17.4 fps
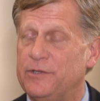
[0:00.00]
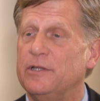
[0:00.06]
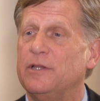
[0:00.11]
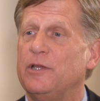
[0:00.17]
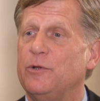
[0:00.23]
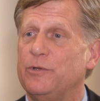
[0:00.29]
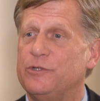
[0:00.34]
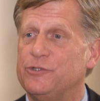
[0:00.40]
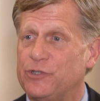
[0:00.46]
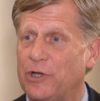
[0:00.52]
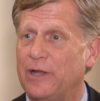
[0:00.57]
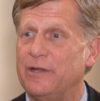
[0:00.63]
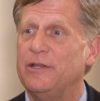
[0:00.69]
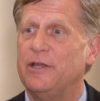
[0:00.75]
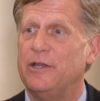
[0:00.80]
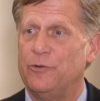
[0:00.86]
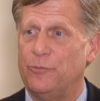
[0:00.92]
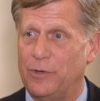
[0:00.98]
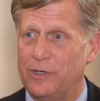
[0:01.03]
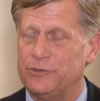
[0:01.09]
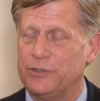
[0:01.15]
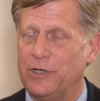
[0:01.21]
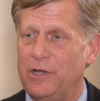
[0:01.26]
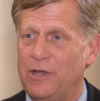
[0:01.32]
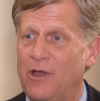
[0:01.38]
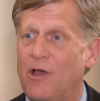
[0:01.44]
dealing with China and
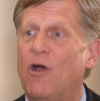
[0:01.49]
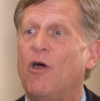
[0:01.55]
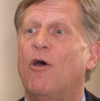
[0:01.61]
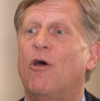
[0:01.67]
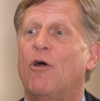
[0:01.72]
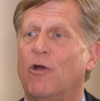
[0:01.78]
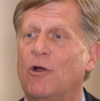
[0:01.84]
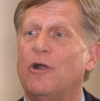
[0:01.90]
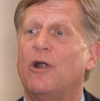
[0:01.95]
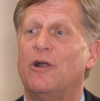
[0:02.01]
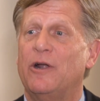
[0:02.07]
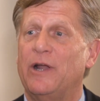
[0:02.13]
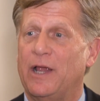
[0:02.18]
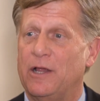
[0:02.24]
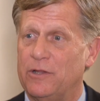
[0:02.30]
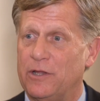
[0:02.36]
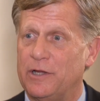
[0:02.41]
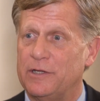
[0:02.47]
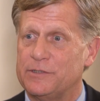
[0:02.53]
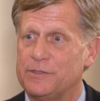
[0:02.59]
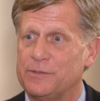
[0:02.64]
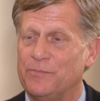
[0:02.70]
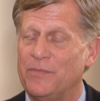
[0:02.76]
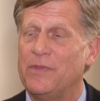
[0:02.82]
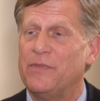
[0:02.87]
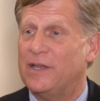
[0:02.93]
Russia are our allies.
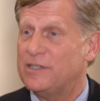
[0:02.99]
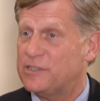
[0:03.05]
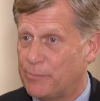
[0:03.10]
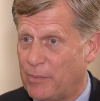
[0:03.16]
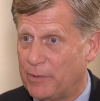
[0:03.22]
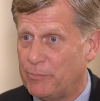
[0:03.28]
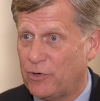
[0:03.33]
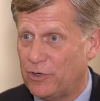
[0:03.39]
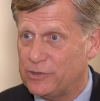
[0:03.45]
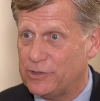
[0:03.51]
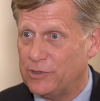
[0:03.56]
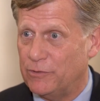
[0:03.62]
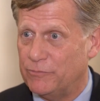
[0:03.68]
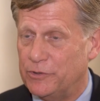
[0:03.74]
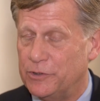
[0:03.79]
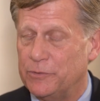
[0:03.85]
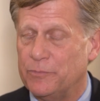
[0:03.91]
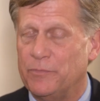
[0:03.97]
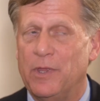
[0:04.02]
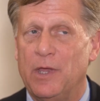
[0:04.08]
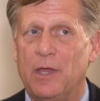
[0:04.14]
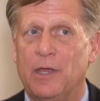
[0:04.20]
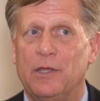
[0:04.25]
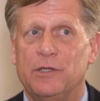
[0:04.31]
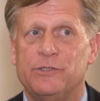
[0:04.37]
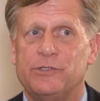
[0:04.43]
That's my personal view.
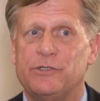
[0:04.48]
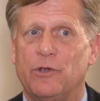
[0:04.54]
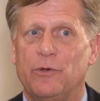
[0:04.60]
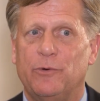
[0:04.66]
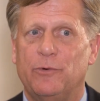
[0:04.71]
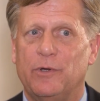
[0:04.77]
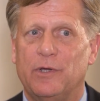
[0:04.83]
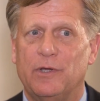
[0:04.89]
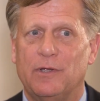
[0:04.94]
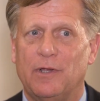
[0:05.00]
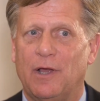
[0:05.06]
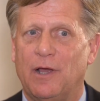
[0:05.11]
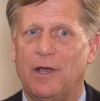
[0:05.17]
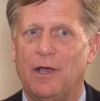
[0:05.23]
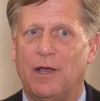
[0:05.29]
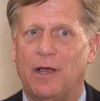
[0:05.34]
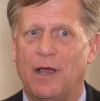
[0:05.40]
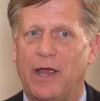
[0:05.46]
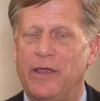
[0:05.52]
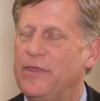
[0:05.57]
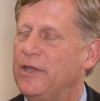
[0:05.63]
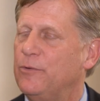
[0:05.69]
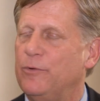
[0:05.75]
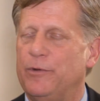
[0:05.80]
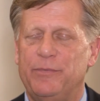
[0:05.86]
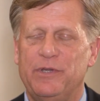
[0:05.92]
So I
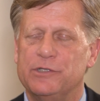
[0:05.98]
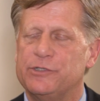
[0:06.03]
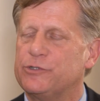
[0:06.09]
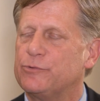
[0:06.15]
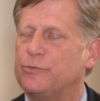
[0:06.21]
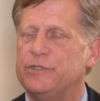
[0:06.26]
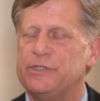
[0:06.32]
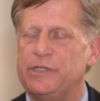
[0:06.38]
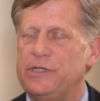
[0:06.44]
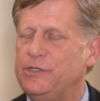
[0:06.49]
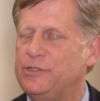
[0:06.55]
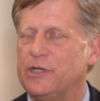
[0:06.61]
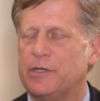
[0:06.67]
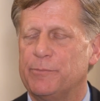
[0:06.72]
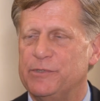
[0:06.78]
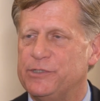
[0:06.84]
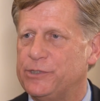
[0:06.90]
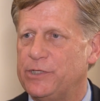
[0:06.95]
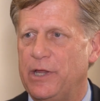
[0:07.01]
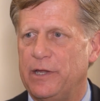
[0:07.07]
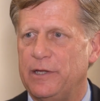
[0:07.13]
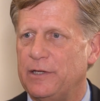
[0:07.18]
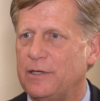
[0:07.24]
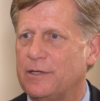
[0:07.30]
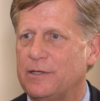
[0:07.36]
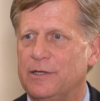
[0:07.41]
think it would be a strategic
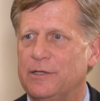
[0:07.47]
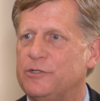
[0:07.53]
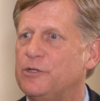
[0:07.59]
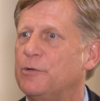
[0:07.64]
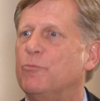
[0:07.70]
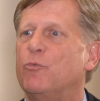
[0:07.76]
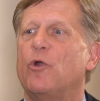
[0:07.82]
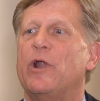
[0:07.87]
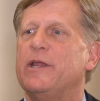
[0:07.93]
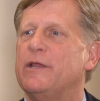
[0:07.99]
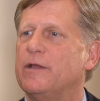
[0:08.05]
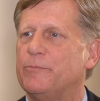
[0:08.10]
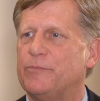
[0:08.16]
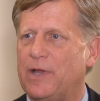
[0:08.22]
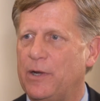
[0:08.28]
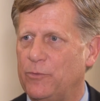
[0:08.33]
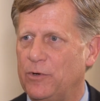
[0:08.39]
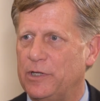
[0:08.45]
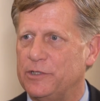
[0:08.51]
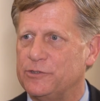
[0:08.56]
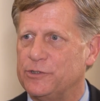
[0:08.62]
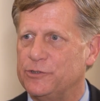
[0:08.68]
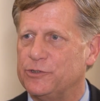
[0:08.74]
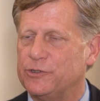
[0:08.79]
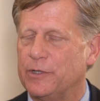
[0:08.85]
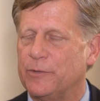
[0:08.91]
mistake to break up that
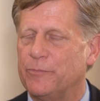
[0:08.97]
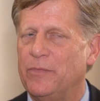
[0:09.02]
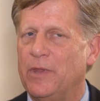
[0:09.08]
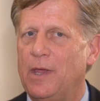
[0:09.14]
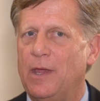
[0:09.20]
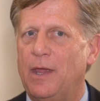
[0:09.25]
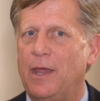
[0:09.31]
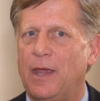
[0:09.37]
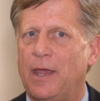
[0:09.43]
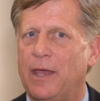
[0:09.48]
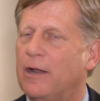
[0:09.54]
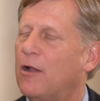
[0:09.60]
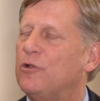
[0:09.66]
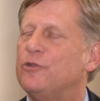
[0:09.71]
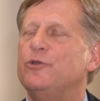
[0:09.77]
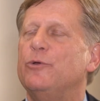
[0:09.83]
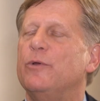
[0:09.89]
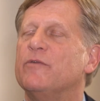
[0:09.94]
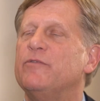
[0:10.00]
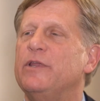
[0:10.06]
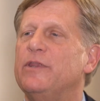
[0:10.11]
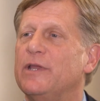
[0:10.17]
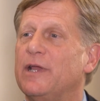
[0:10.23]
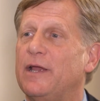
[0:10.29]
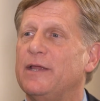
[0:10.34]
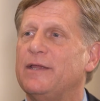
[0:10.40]
relationship. And I'll do
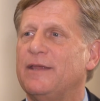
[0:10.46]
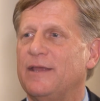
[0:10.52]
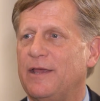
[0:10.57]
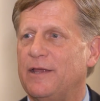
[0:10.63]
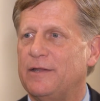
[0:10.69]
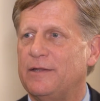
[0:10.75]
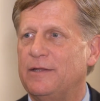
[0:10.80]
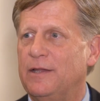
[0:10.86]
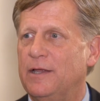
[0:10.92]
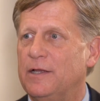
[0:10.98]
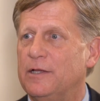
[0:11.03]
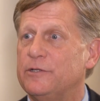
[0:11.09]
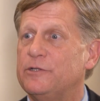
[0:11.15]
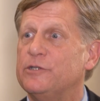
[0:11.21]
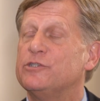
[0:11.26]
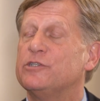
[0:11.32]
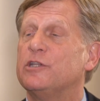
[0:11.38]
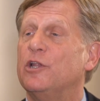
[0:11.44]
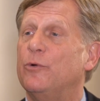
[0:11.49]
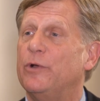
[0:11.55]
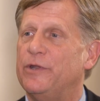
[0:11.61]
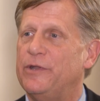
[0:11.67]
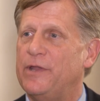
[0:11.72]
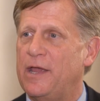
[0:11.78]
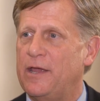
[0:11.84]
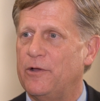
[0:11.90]
everything I can to slow
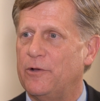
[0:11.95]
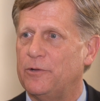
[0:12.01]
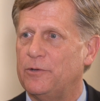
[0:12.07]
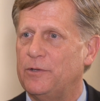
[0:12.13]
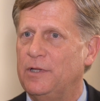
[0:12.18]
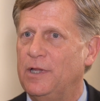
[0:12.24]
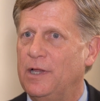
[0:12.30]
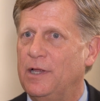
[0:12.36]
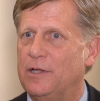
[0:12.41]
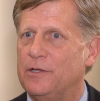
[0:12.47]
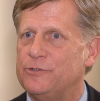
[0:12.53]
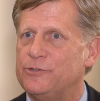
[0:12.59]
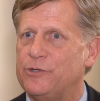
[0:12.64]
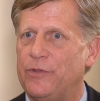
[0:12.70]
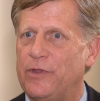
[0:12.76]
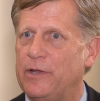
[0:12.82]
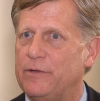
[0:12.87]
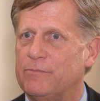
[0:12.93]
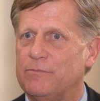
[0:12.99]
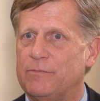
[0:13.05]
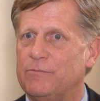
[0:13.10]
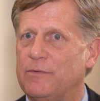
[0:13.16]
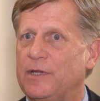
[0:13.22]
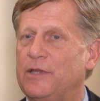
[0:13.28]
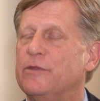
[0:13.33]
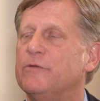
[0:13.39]
it down so that
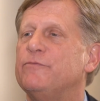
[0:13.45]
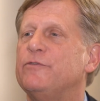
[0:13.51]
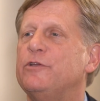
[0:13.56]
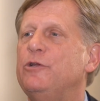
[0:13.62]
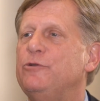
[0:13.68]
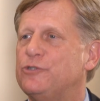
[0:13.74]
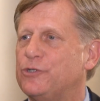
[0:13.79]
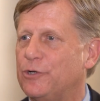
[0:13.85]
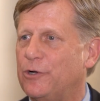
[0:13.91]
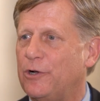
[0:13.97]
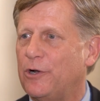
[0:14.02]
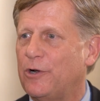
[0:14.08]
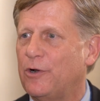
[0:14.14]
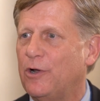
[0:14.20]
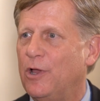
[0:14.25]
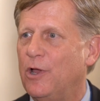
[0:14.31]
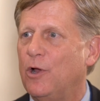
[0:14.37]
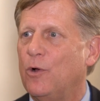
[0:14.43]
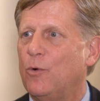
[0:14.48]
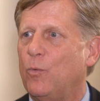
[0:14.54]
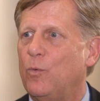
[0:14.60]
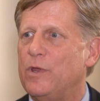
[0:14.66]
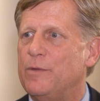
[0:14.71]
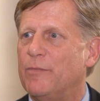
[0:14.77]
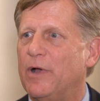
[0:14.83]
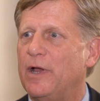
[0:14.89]
in the future
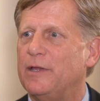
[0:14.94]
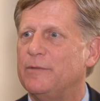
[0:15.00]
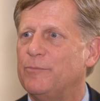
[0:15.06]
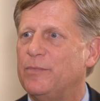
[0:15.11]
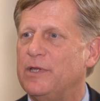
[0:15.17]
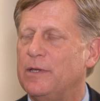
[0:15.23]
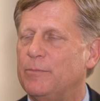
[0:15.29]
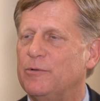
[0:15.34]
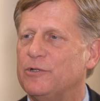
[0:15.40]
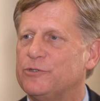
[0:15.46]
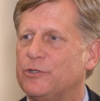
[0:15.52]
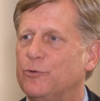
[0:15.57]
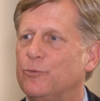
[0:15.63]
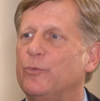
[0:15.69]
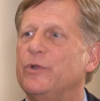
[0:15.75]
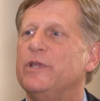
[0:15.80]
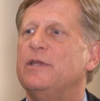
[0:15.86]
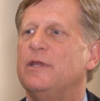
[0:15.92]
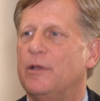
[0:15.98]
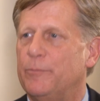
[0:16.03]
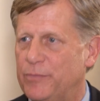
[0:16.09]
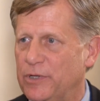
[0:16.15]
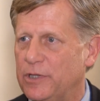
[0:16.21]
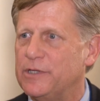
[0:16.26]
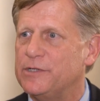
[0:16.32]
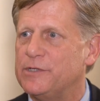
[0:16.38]
we might be able to
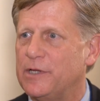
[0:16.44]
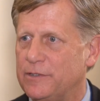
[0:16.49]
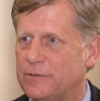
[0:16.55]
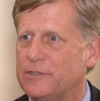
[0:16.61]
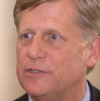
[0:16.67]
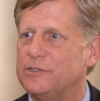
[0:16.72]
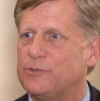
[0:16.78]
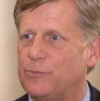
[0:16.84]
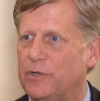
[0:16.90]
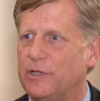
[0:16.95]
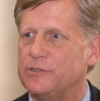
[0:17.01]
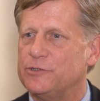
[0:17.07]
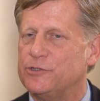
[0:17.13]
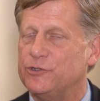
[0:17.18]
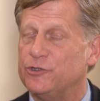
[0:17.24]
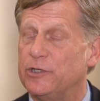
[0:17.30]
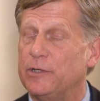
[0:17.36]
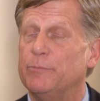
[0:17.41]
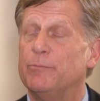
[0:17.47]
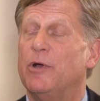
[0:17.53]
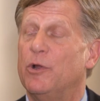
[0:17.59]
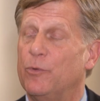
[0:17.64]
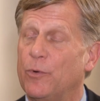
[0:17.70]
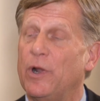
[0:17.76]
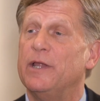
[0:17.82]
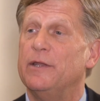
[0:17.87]
rehabilitate this relationship.
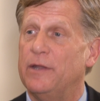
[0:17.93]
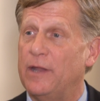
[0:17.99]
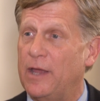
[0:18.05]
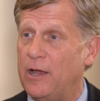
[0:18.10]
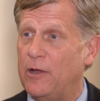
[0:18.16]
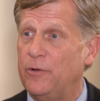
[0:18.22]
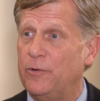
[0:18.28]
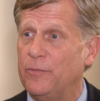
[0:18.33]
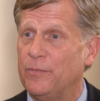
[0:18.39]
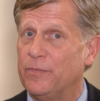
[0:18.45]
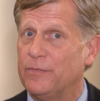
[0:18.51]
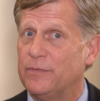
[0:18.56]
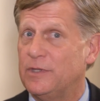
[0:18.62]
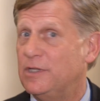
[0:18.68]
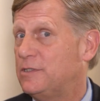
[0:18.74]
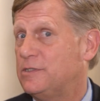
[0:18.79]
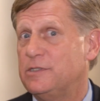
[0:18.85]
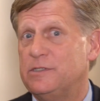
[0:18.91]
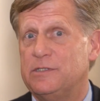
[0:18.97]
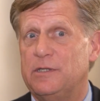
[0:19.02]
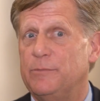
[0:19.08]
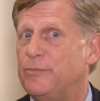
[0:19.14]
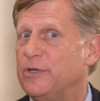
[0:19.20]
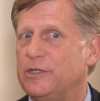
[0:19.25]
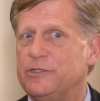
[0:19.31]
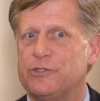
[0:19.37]
But right now, this is the
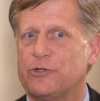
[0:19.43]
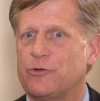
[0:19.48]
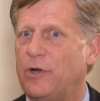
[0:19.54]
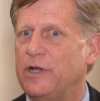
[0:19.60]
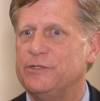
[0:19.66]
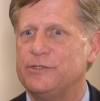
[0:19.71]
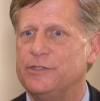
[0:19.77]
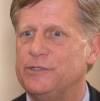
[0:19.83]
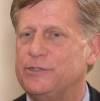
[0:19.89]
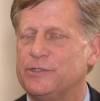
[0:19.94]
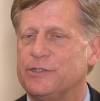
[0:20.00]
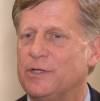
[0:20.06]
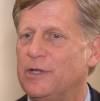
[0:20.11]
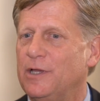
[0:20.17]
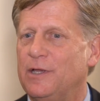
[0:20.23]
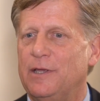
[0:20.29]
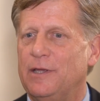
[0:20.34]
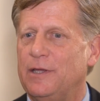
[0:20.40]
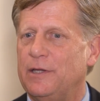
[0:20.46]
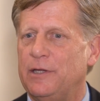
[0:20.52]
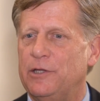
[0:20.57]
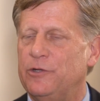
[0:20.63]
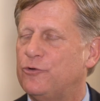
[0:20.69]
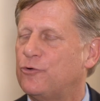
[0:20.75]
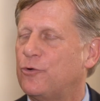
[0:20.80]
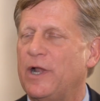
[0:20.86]
biggest crisis
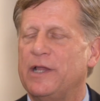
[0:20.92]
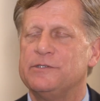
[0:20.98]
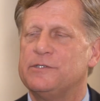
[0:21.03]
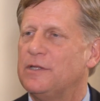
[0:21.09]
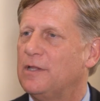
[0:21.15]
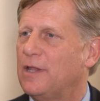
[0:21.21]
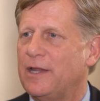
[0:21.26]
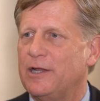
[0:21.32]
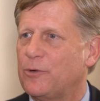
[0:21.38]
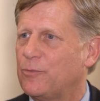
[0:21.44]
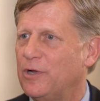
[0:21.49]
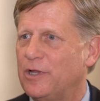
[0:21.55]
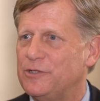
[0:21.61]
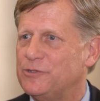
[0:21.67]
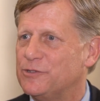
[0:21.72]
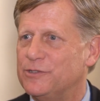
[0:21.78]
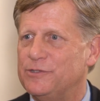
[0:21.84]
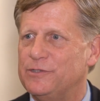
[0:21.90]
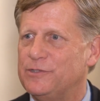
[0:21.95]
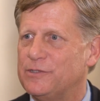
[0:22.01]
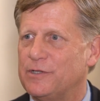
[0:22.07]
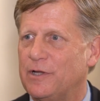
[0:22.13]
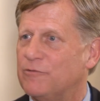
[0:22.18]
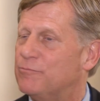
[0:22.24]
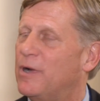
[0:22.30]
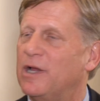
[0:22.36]
in transatlantic relations
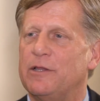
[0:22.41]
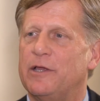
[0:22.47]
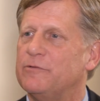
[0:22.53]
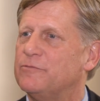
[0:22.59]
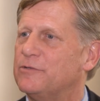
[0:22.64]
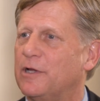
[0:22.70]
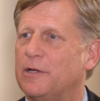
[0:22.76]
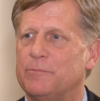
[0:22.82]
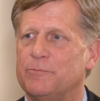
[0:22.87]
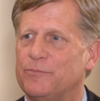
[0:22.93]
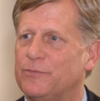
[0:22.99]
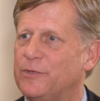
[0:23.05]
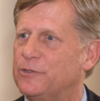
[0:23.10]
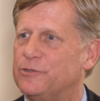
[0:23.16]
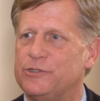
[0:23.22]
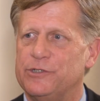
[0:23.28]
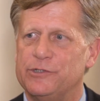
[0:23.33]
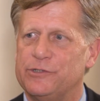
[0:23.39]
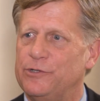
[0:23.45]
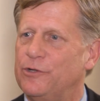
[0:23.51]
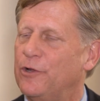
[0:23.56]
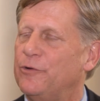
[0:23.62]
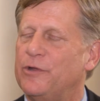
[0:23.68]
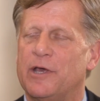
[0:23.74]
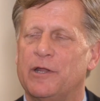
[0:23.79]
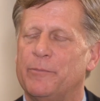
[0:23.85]
of my lifetime. There's just
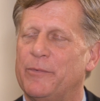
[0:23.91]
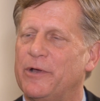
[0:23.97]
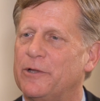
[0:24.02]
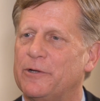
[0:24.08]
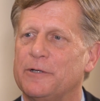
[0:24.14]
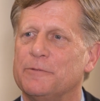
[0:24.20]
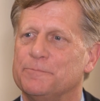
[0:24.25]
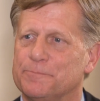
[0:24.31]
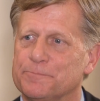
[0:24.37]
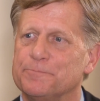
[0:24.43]
no doubt about it.